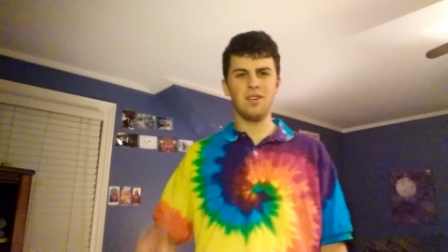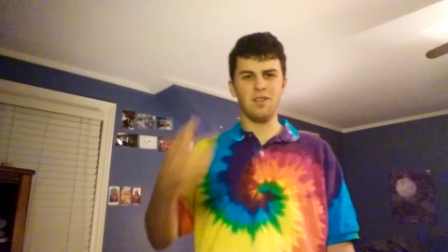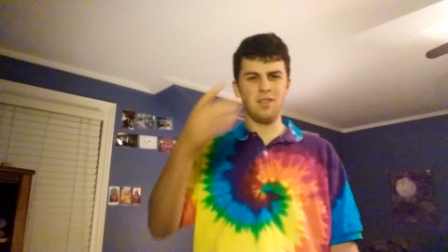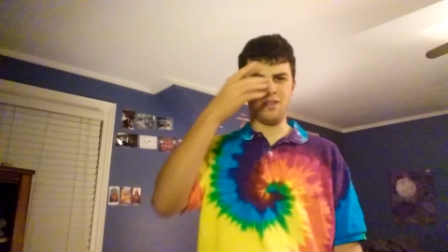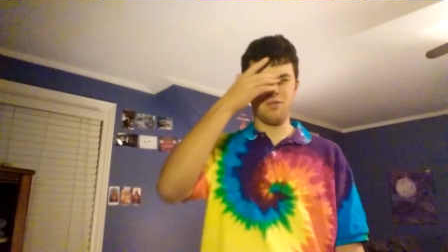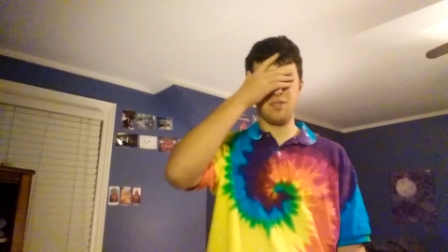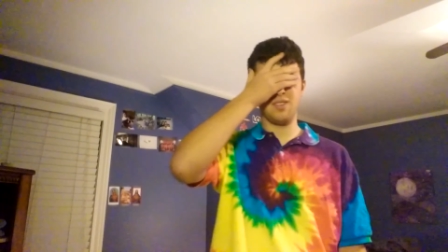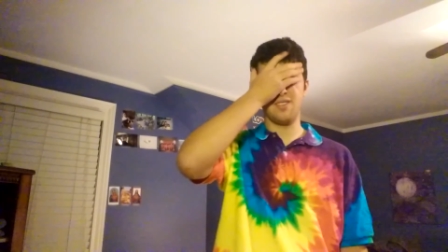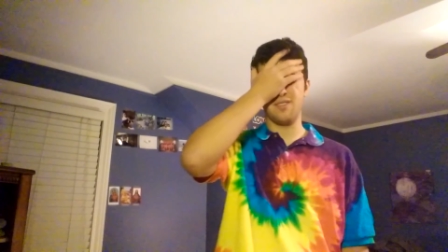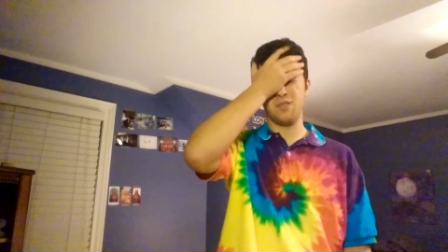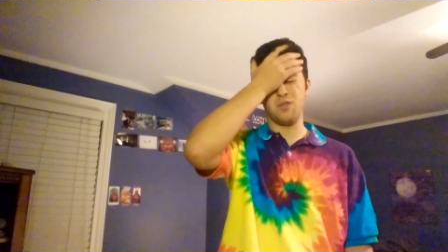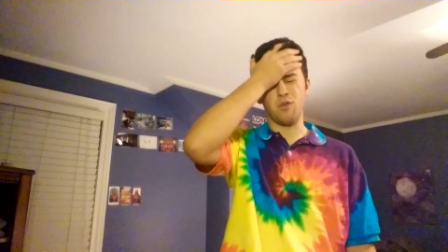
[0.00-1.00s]
And there's
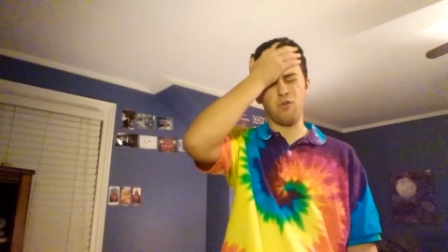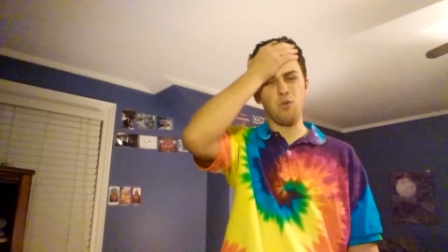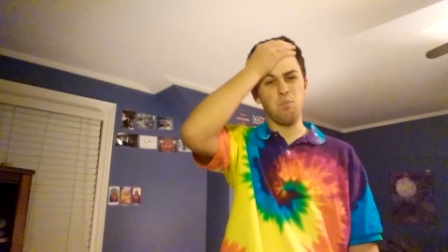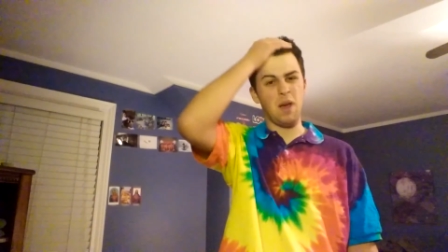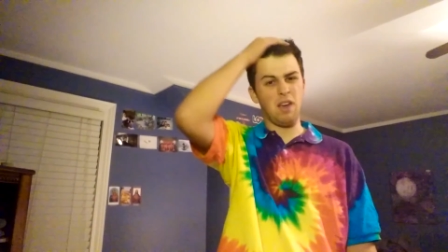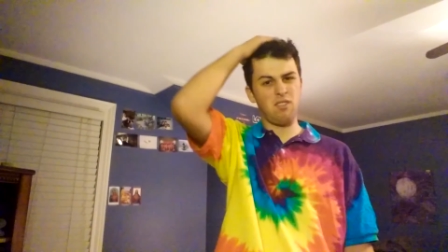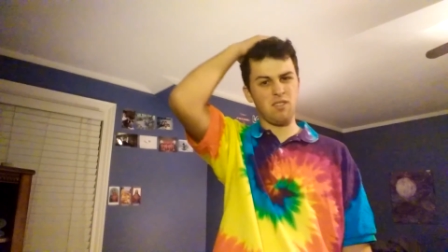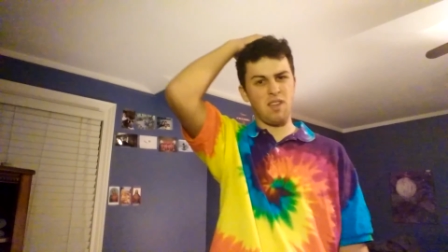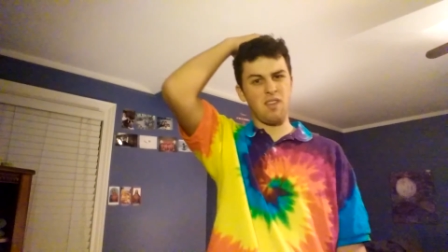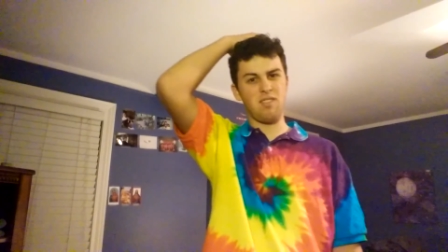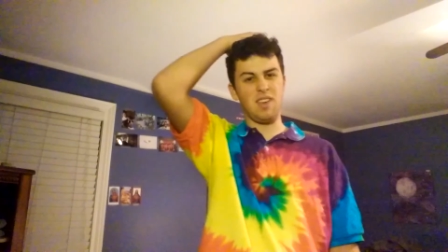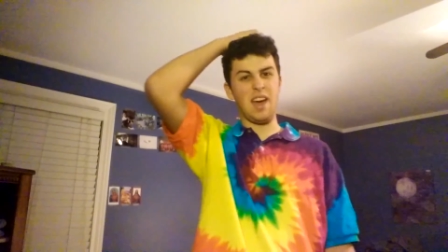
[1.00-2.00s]
there's a few basic
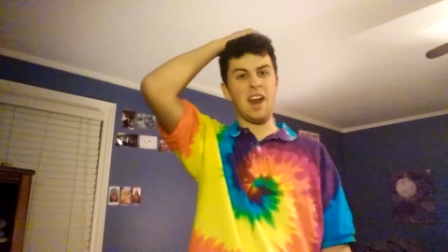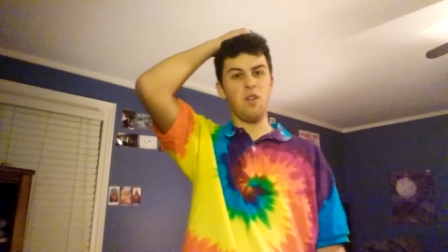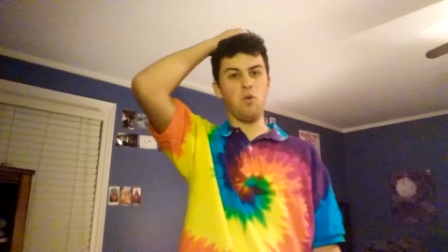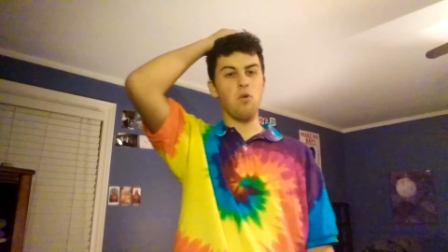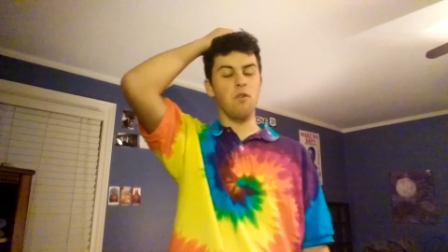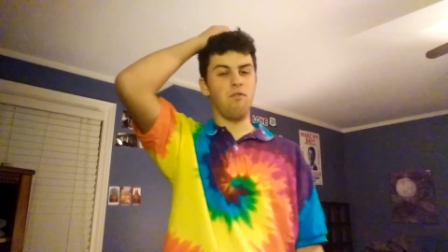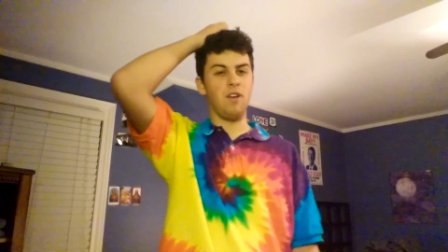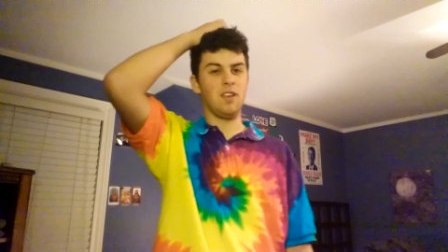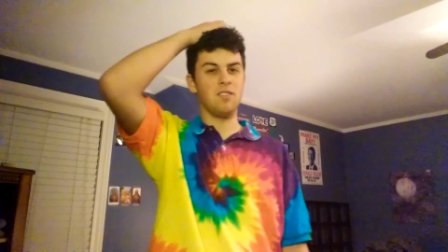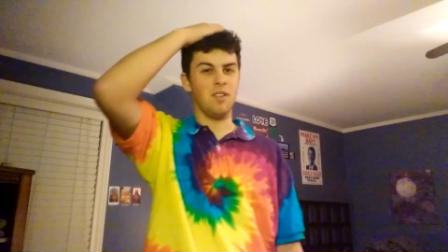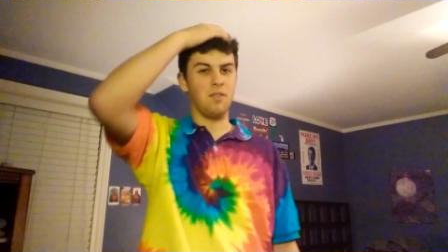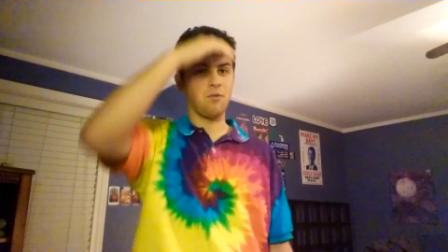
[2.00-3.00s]
things they got to do to
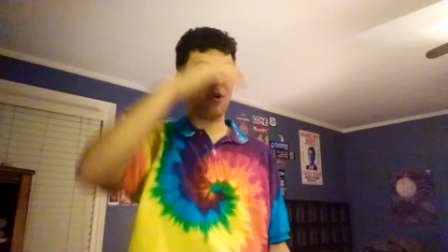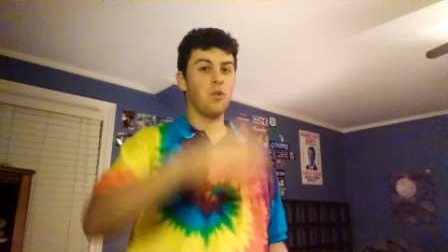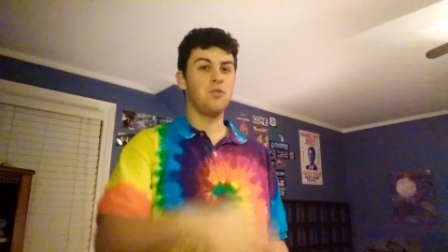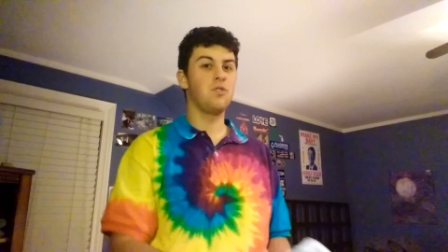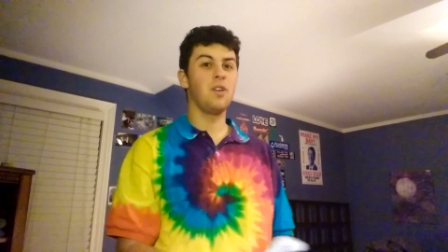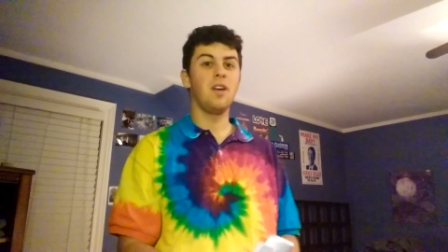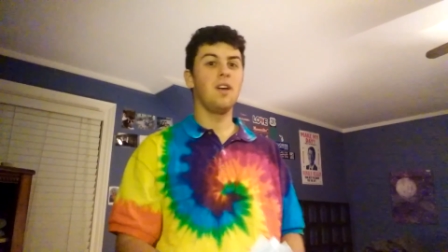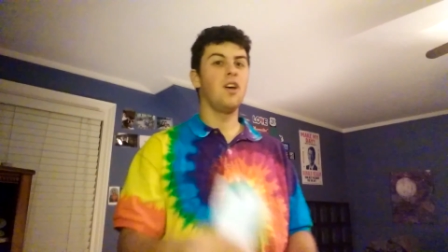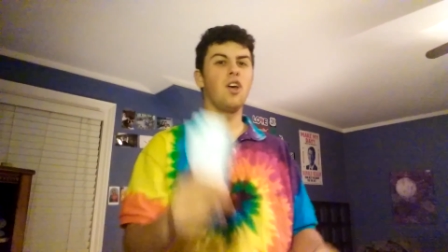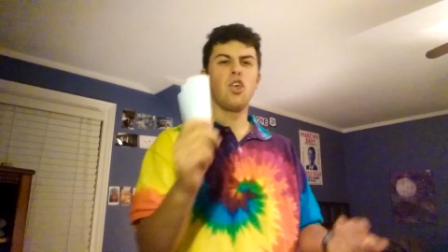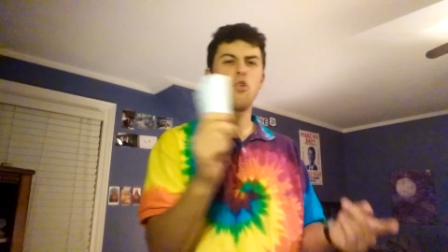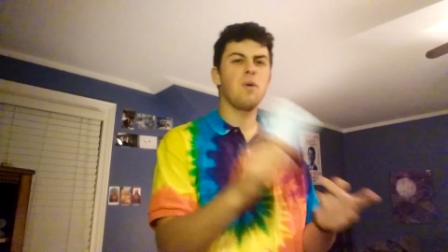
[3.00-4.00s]
fix it. First,
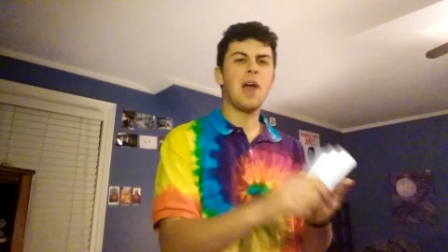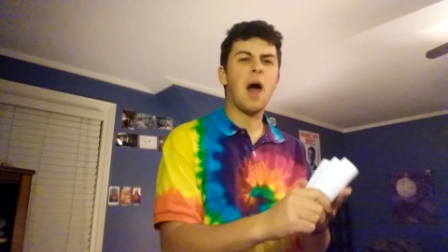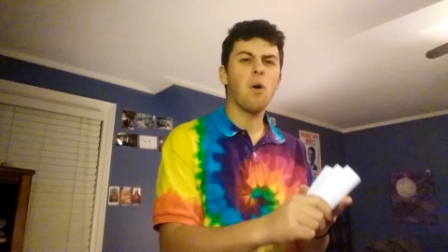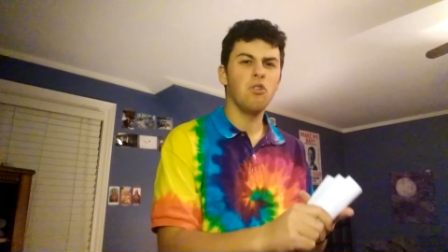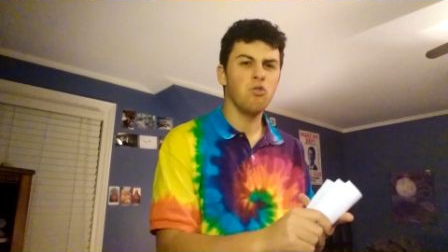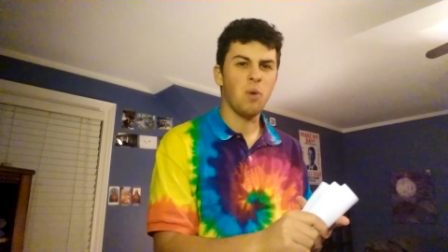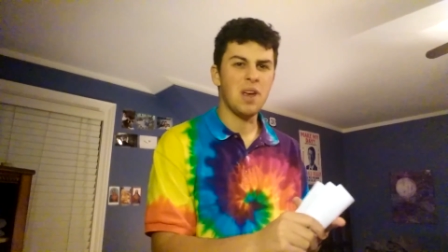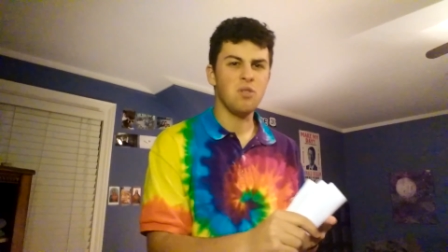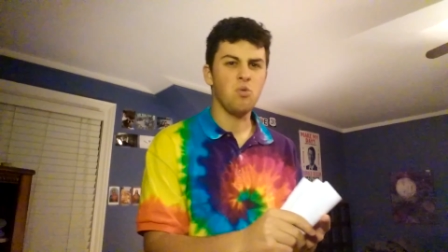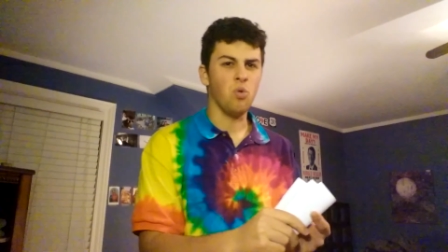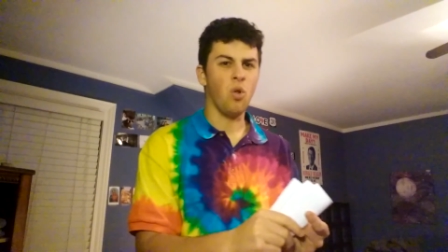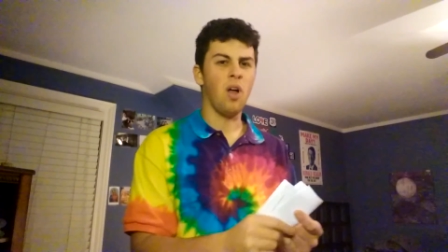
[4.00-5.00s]
three hours way
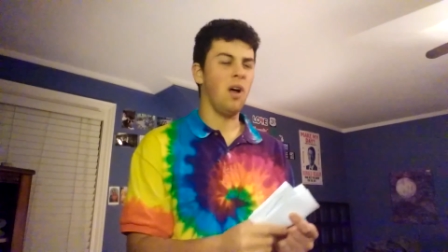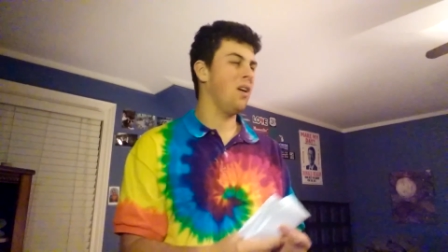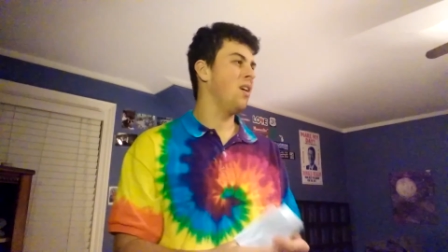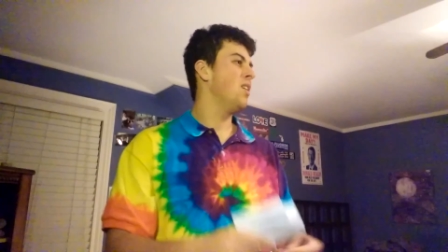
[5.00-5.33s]
too long.